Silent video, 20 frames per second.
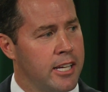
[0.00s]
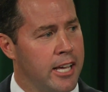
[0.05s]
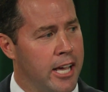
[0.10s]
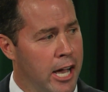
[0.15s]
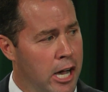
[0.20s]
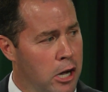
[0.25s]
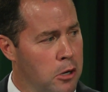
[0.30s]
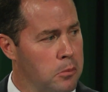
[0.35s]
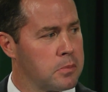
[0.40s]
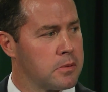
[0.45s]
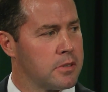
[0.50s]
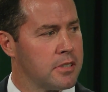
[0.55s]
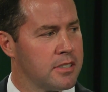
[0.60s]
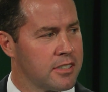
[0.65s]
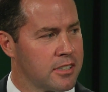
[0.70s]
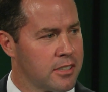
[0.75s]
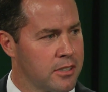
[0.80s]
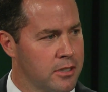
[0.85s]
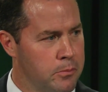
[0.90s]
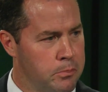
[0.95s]
helped
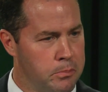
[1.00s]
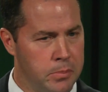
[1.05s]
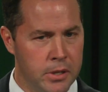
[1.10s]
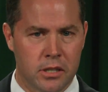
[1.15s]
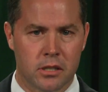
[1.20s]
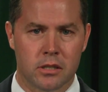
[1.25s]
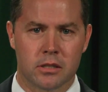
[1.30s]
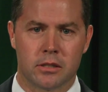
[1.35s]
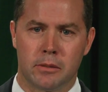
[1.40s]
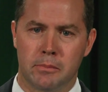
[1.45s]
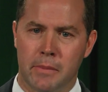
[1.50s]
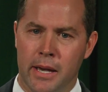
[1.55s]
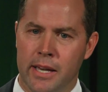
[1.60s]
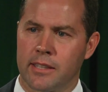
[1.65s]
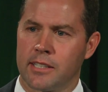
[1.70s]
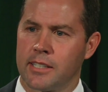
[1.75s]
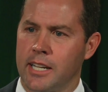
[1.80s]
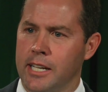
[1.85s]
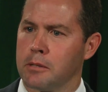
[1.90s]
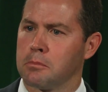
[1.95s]
build the
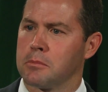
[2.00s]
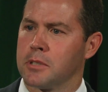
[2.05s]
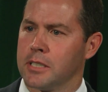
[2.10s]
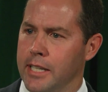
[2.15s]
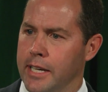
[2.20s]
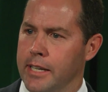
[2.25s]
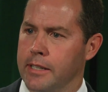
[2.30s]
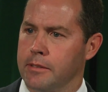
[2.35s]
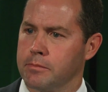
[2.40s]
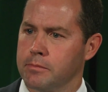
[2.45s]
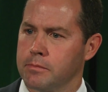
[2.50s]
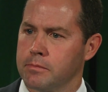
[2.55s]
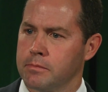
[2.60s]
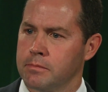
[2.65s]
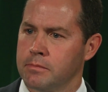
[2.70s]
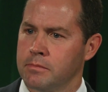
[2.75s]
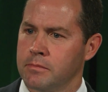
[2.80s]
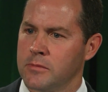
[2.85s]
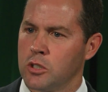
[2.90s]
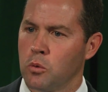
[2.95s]
man that I am today.
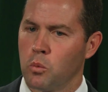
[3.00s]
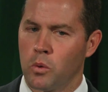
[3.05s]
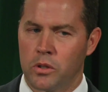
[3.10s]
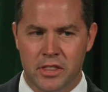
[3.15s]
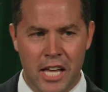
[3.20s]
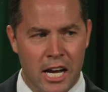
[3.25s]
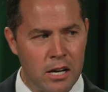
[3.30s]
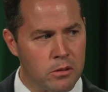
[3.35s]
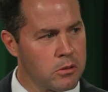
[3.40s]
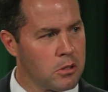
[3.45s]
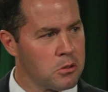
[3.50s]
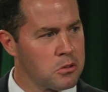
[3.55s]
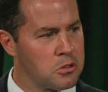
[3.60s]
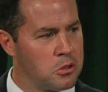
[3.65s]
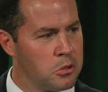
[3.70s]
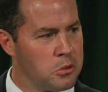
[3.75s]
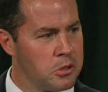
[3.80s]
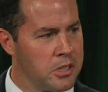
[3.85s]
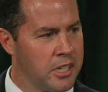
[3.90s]
Without those 2